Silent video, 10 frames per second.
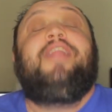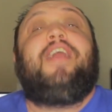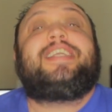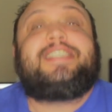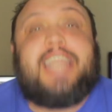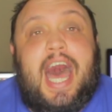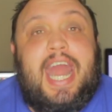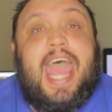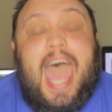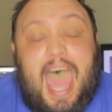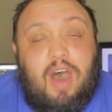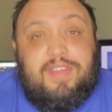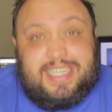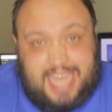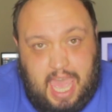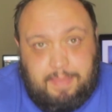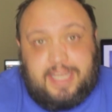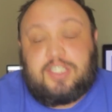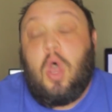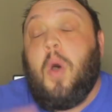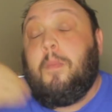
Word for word: That's not how this happens.